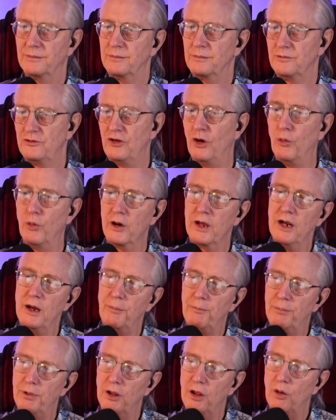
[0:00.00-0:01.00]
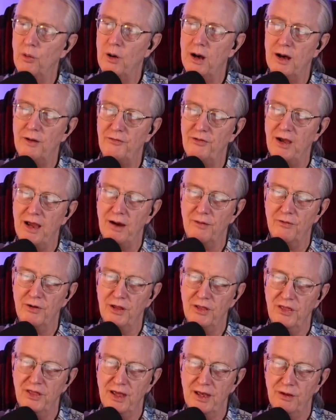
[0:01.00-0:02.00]
So we're going to blow off
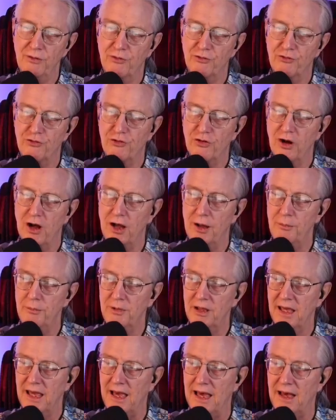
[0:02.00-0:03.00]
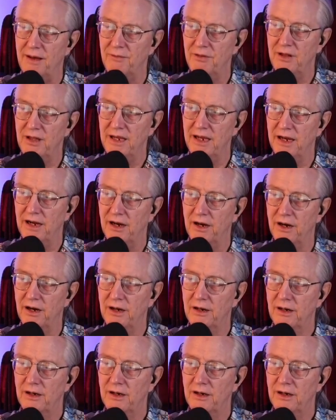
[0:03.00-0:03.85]
everything from Cavalier